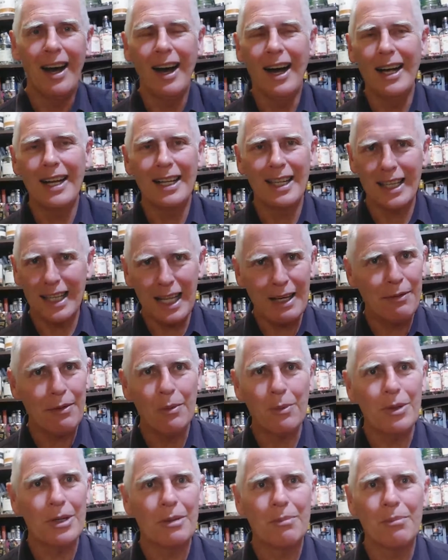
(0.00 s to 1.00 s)
I love
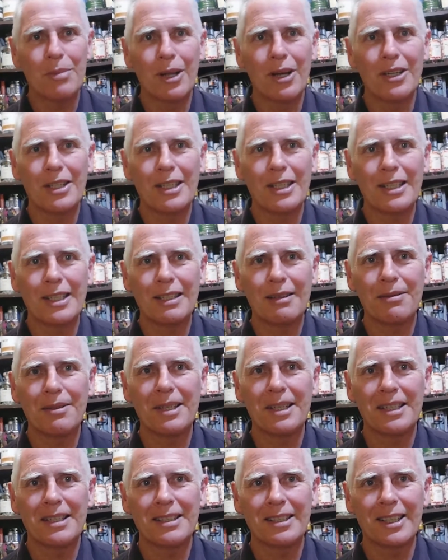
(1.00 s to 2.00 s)
it when I'm blindingly
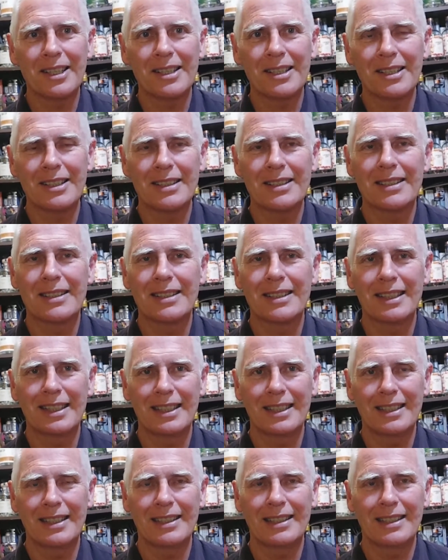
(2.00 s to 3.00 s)
fast like this.
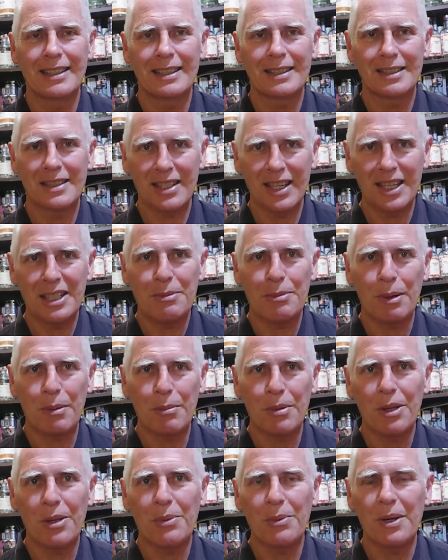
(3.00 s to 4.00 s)
It just takes my
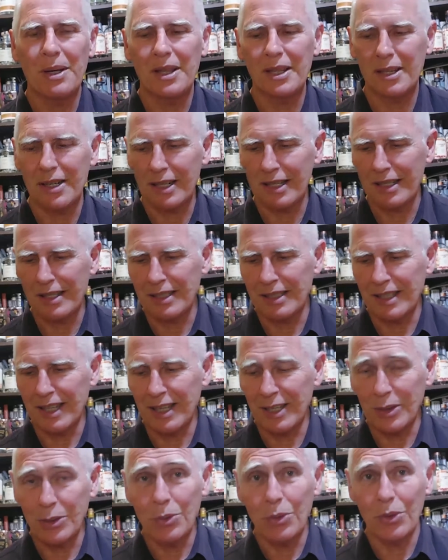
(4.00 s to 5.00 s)
breath away that I can
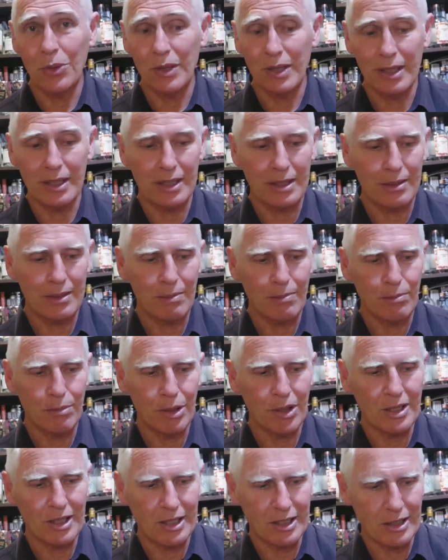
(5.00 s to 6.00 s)
ignore the
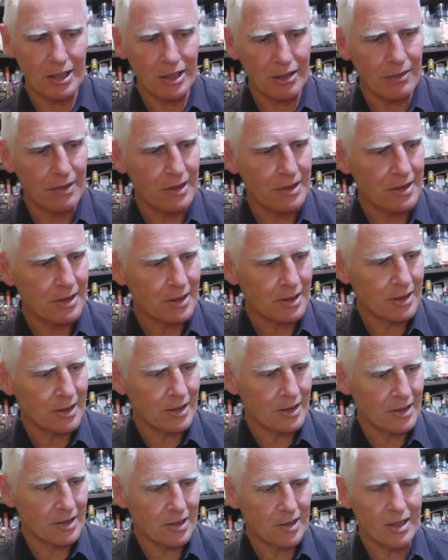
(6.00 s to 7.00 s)
blindingly obvious, because
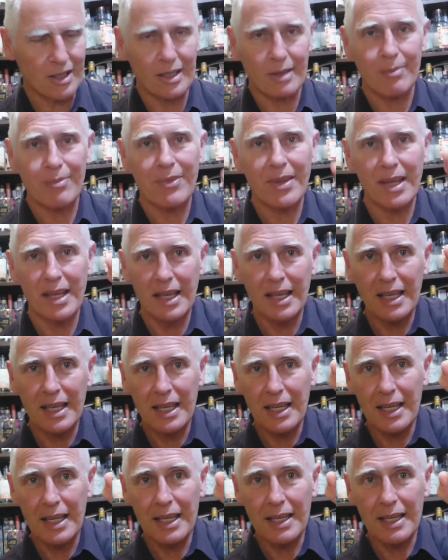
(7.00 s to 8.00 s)
it's not like
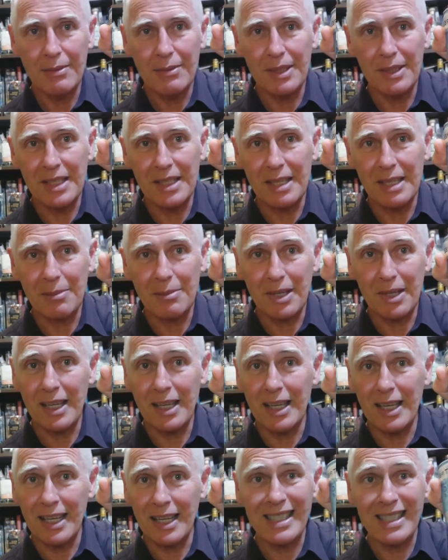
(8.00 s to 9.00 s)
every damn
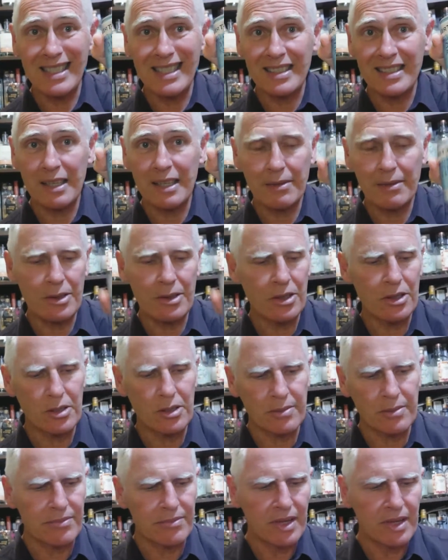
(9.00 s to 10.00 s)
can doesn't have it
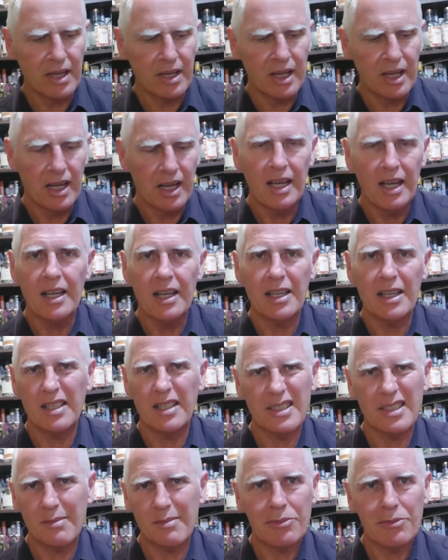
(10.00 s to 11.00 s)
on it. But I
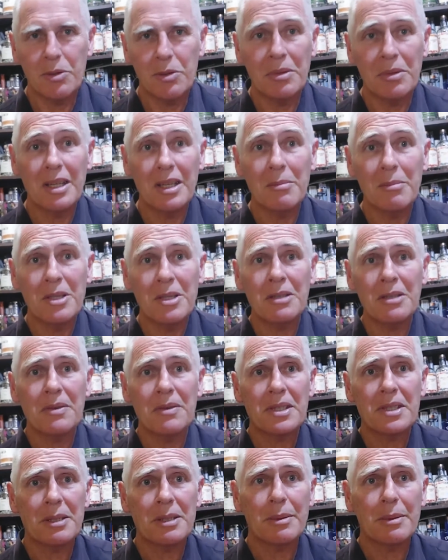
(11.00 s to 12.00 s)
just completely miss it for
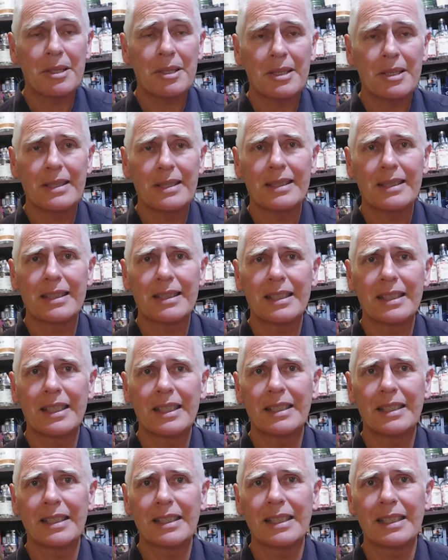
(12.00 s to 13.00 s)
6 months.
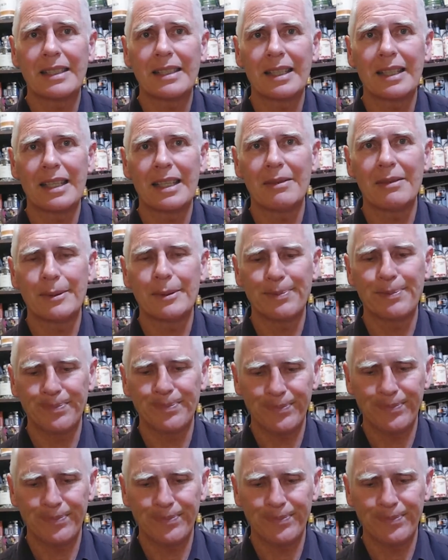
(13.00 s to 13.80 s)
I love it.